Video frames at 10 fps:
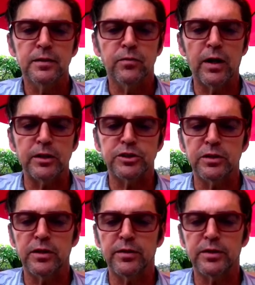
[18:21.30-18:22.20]
Wow,
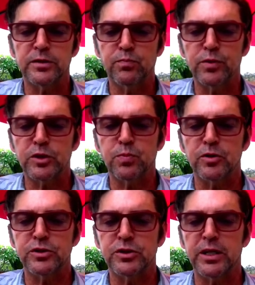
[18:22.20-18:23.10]
this
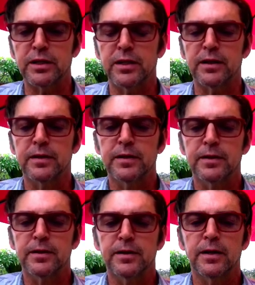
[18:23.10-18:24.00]
person's getting
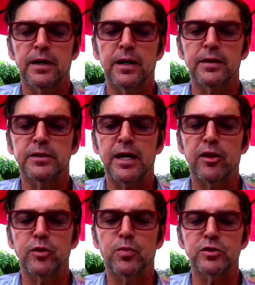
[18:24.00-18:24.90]
a
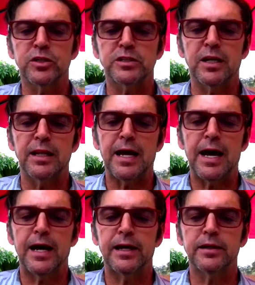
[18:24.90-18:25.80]
healthy person gets a
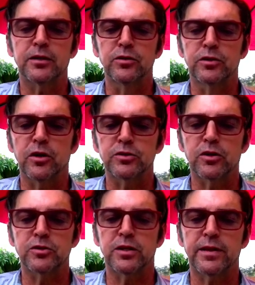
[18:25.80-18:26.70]
lot of glucose
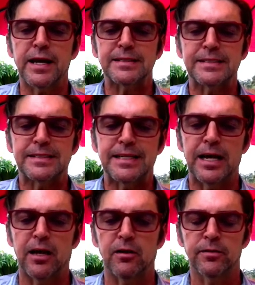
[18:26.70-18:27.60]
goes into that
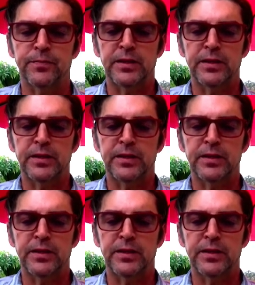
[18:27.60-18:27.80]
cell.